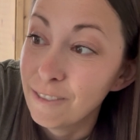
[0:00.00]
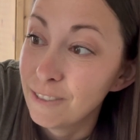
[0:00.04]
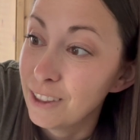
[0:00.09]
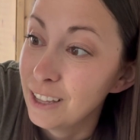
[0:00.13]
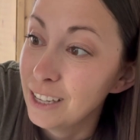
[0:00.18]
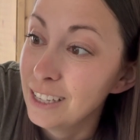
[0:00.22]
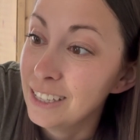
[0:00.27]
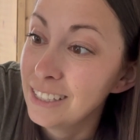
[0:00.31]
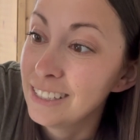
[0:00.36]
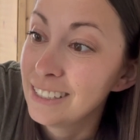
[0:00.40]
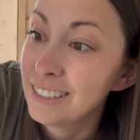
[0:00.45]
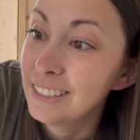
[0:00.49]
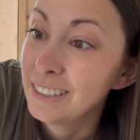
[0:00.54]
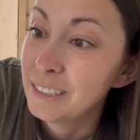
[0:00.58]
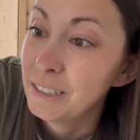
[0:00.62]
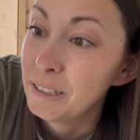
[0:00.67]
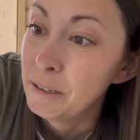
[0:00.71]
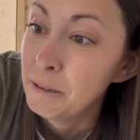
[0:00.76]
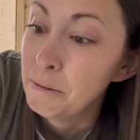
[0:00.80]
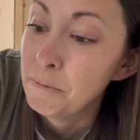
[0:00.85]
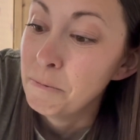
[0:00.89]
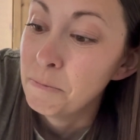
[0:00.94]
this
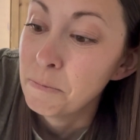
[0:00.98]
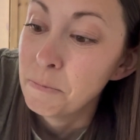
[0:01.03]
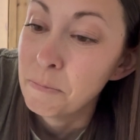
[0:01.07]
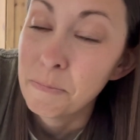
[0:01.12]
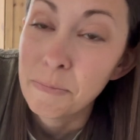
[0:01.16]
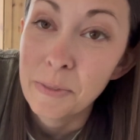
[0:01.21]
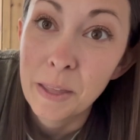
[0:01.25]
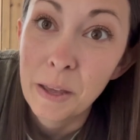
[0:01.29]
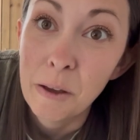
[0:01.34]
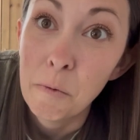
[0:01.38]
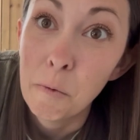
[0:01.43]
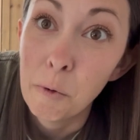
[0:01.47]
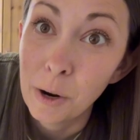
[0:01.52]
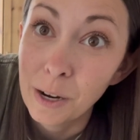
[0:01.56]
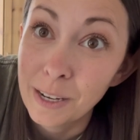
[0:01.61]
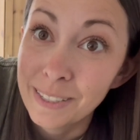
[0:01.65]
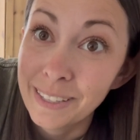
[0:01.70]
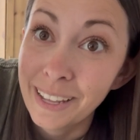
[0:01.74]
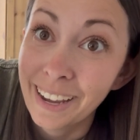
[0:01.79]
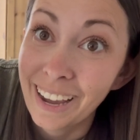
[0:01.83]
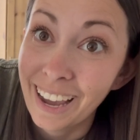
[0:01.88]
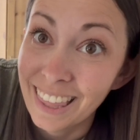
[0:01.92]

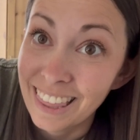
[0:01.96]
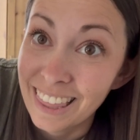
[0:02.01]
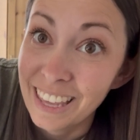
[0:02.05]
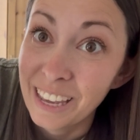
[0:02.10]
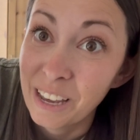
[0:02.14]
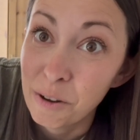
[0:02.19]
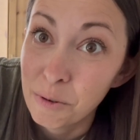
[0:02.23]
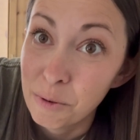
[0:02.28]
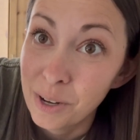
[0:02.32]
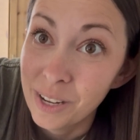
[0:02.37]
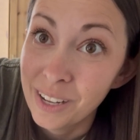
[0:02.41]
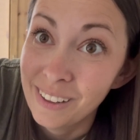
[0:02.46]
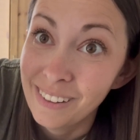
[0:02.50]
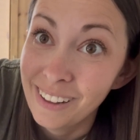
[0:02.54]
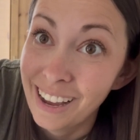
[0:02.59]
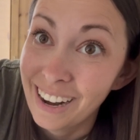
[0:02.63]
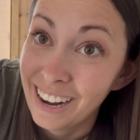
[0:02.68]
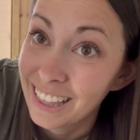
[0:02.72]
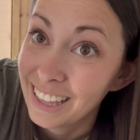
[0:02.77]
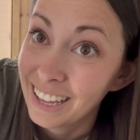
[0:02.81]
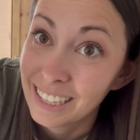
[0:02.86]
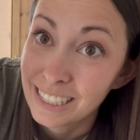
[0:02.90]
works like I think it will,
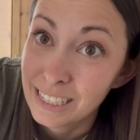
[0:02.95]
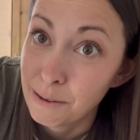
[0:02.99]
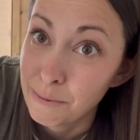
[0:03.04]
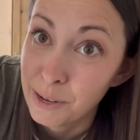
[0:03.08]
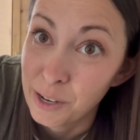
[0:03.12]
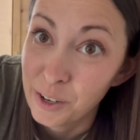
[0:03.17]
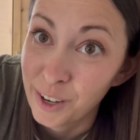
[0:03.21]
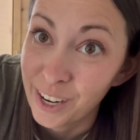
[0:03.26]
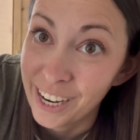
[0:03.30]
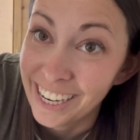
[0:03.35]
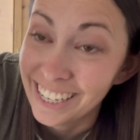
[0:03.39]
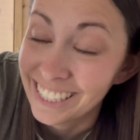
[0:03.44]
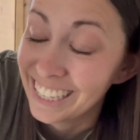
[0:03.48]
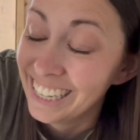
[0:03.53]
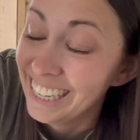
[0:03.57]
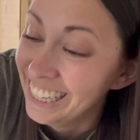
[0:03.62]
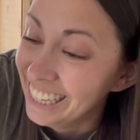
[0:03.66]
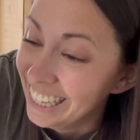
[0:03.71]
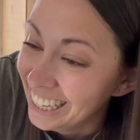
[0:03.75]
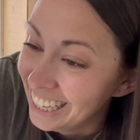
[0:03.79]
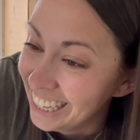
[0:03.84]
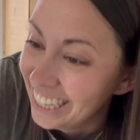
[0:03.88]
and I think it's gonna be great,
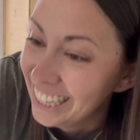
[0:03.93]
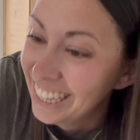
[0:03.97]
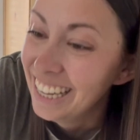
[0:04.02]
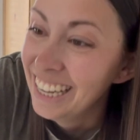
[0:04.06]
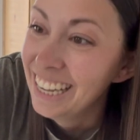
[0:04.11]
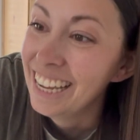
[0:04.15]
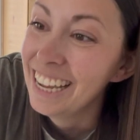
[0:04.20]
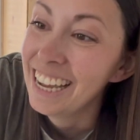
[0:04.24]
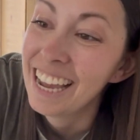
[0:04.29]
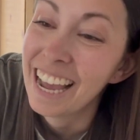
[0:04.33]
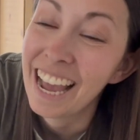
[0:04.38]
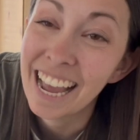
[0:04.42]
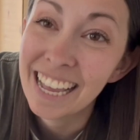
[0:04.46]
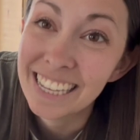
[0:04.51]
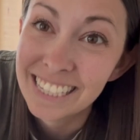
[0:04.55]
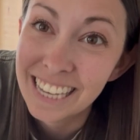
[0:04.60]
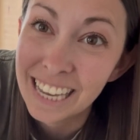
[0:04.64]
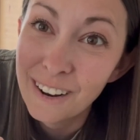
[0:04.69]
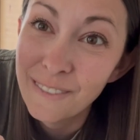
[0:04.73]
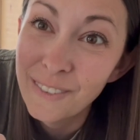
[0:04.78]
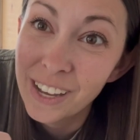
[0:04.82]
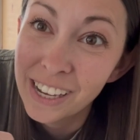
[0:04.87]
it's
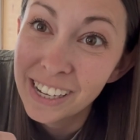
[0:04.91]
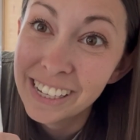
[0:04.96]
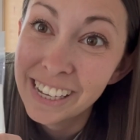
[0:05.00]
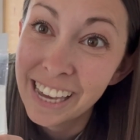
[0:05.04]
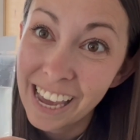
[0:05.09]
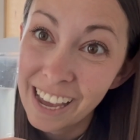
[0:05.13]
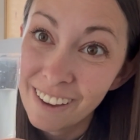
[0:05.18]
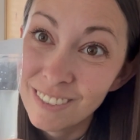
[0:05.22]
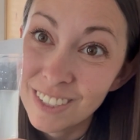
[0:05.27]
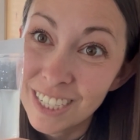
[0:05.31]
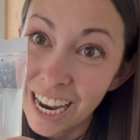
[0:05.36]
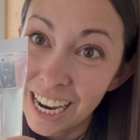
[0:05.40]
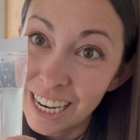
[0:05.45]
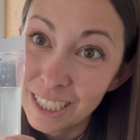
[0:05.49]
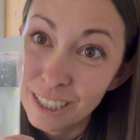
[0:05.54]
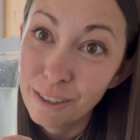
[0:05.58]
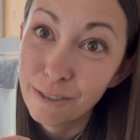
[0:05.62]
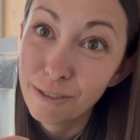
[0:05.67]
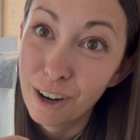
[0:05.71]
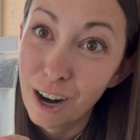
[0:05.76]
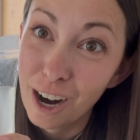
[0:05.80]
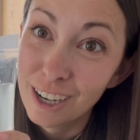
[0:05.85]
gonna be a game
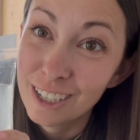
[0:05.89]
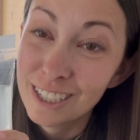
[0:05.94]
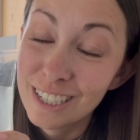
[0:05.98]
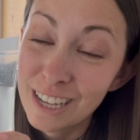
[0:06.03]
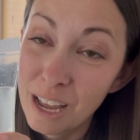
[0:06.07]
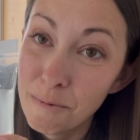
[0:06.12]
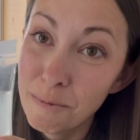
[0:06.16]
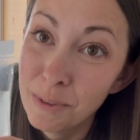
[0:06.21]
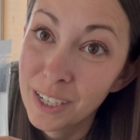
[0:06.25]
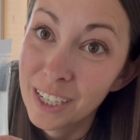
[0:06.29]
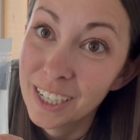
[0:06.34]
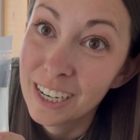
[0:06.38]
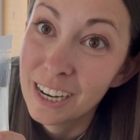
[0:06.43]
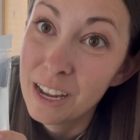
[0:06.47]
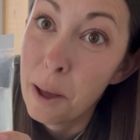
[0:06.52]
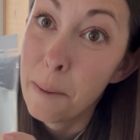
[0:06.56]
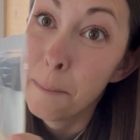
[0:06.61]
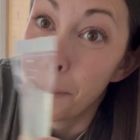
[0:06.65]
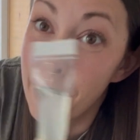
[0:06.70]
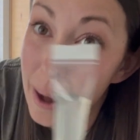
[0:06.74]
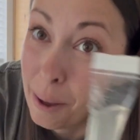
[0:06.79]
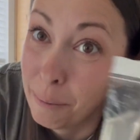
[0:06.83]
changer for our summer
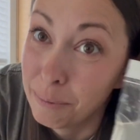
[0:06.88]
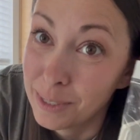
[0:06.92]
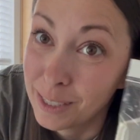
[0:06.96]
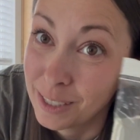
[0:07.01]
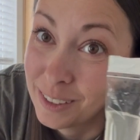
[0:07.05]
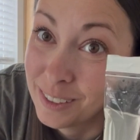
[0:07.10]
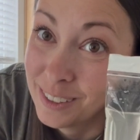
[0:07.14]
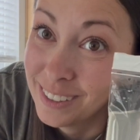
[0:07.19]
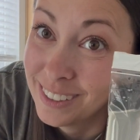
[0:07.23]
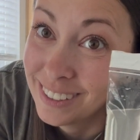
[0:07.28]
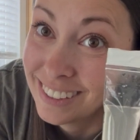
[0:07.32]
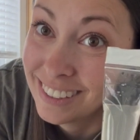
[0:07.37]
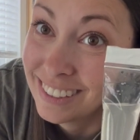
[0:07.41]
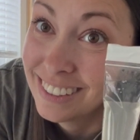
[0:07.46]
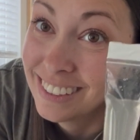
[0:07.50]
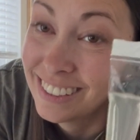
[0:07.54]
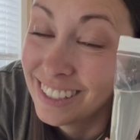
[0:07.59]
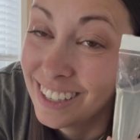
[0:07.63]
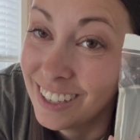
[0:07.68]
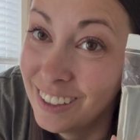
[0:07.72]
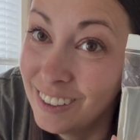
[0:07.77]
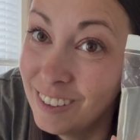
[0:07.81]
popsicles.
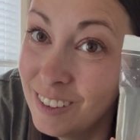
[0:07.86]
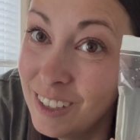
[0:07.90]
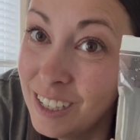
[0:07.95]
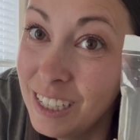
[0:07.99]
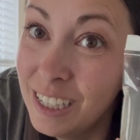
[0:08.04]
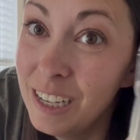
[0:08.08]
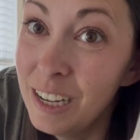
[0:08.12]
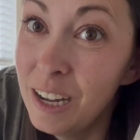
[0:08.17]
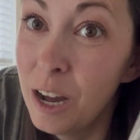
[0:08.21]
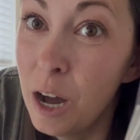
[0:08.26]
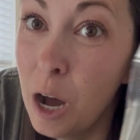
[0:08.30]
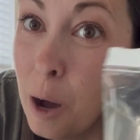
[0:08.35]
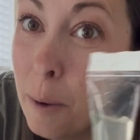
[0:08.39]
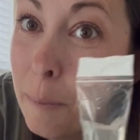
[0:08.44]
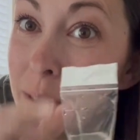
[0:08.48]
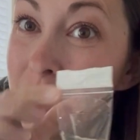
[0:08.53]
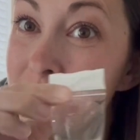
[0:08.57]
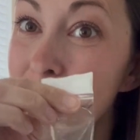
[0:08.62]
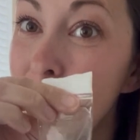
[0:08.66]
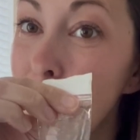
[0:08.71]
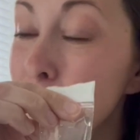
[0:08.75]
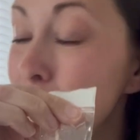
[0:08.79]
So hope
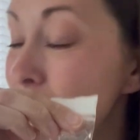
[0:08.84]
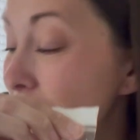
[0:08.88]
this helps